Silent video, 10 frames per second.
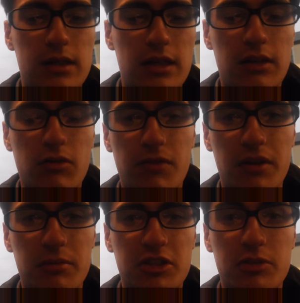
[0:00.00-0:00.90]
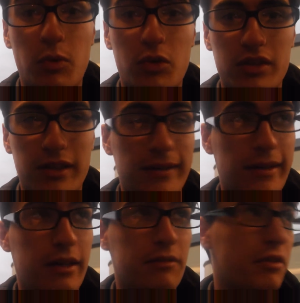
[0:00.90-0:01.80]
and hopefully it'll be smooth sailing
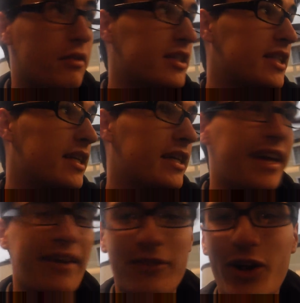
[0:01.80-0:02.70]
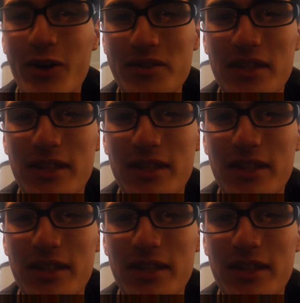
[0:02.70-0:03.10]
then for the rest of the day. If not,